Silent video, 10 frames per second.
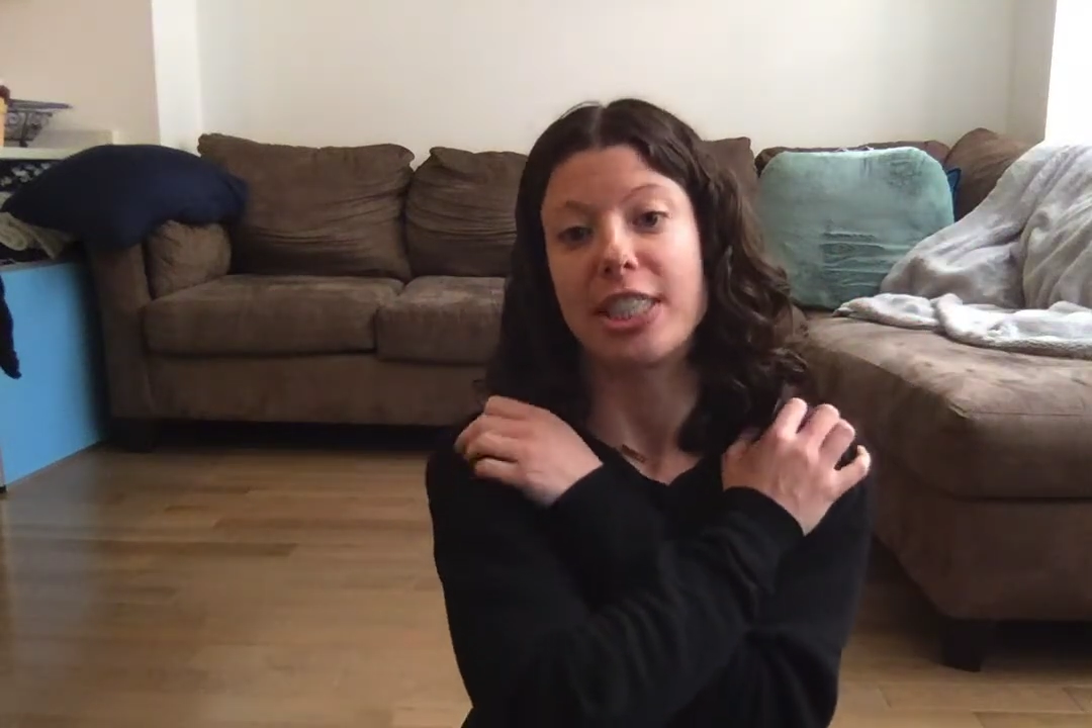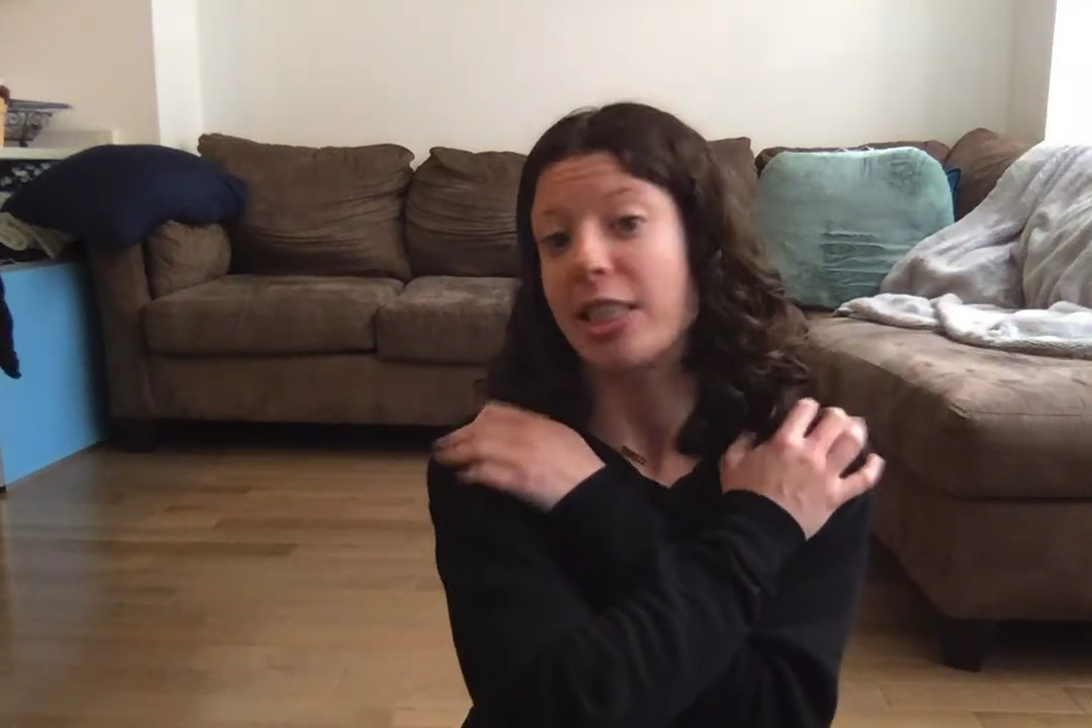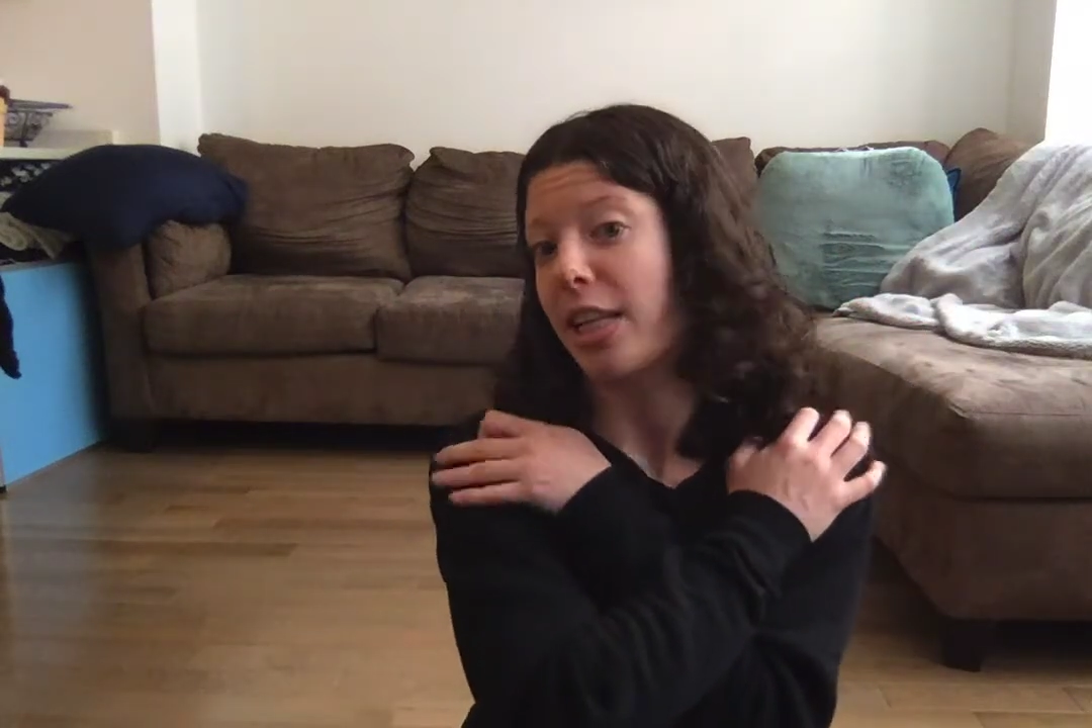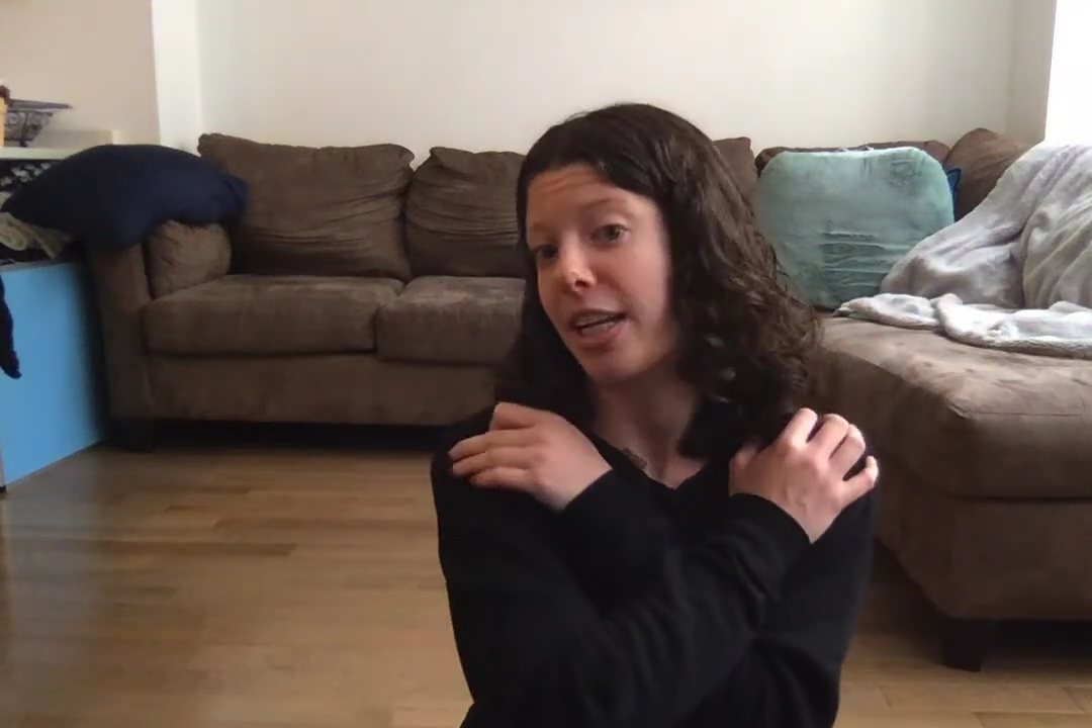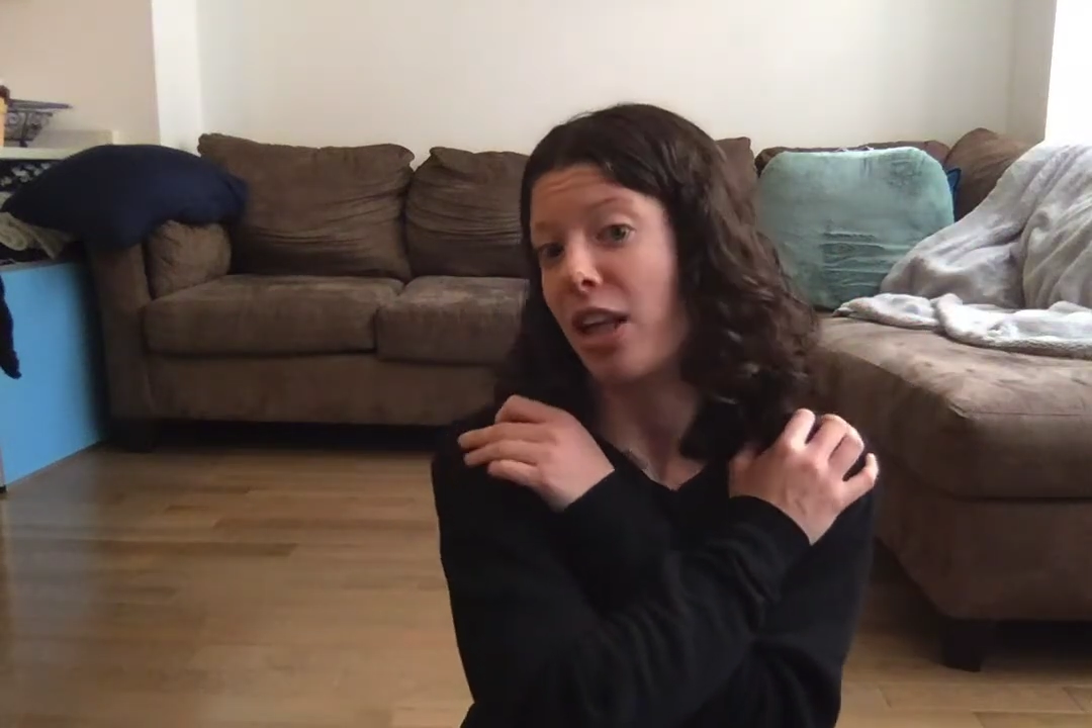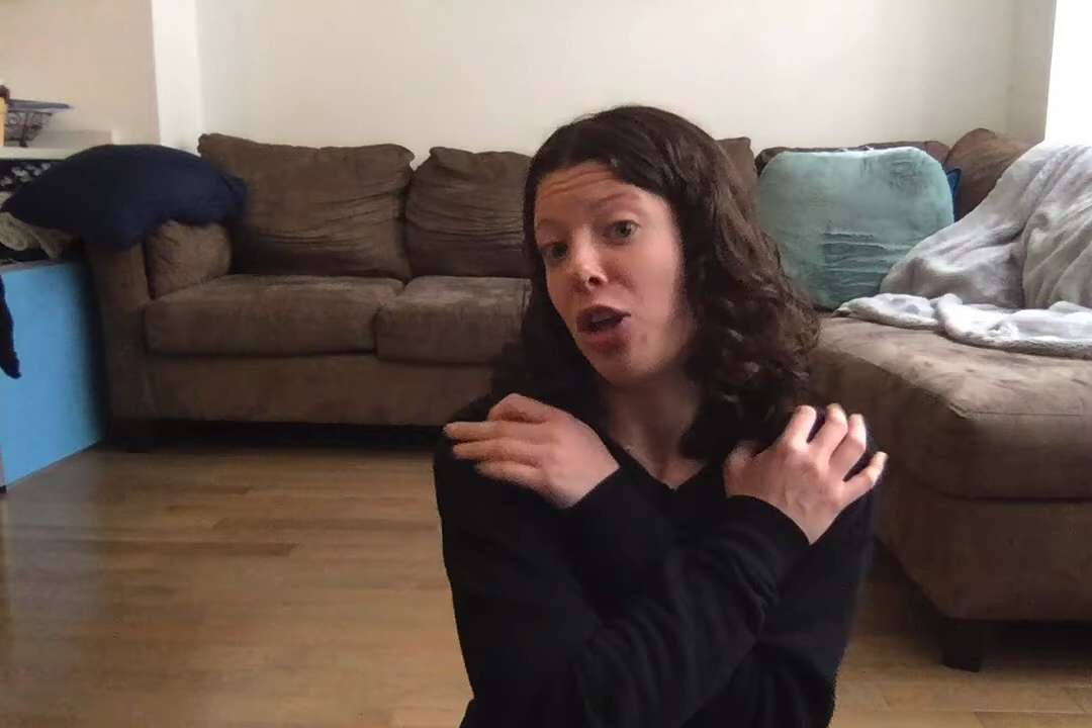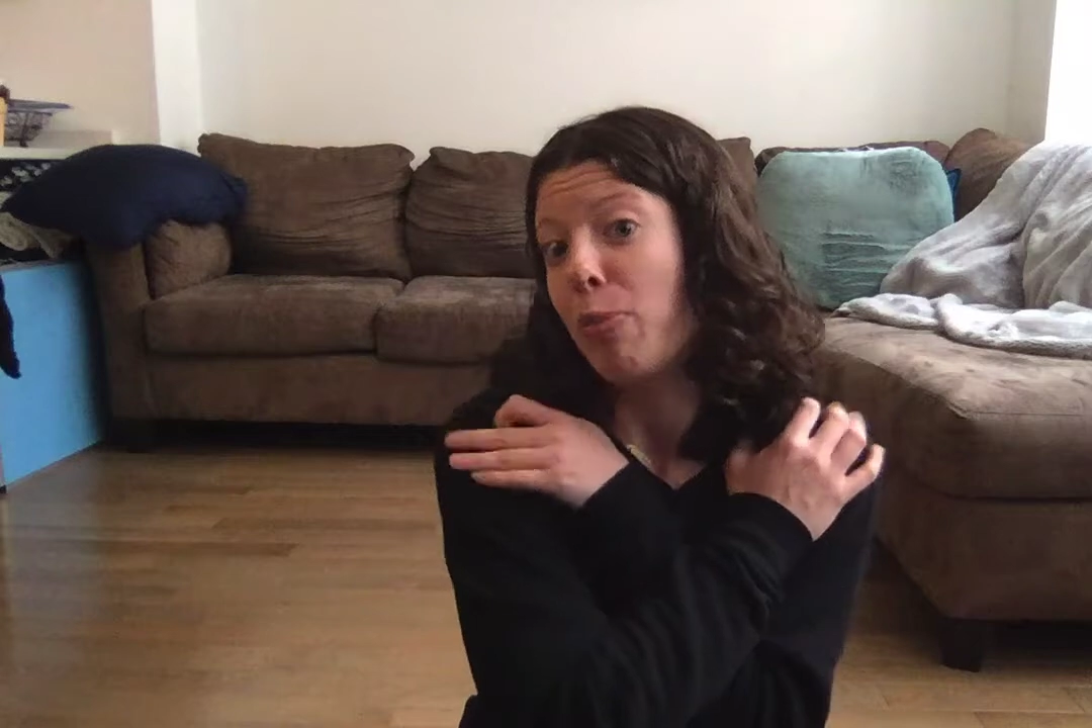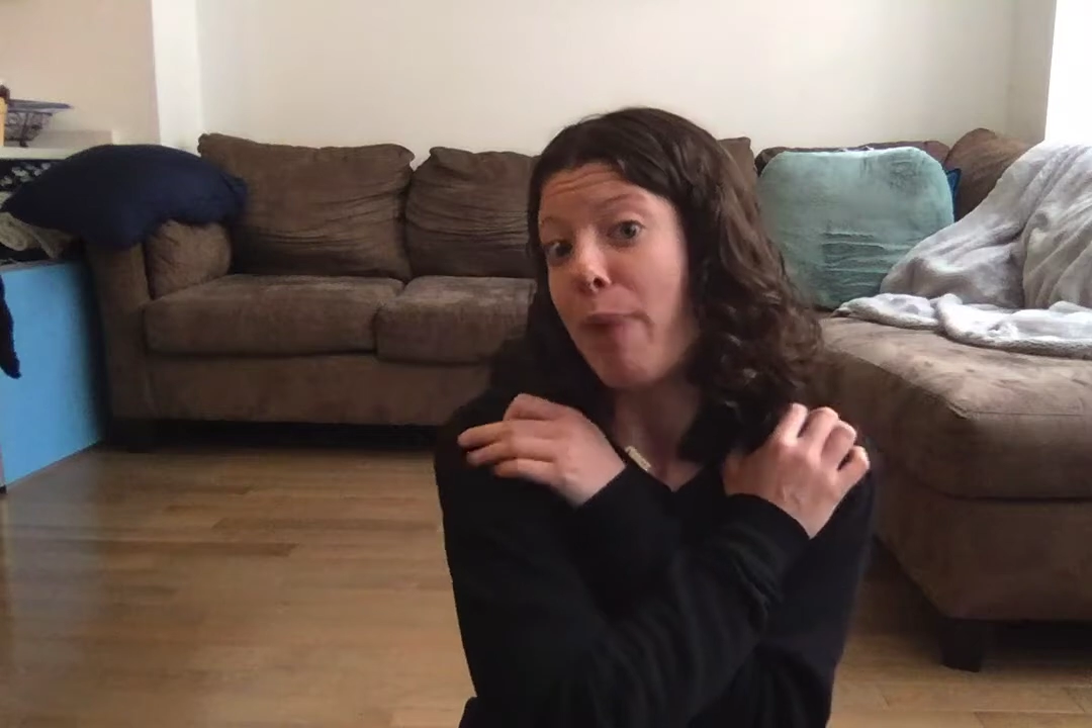It's like a little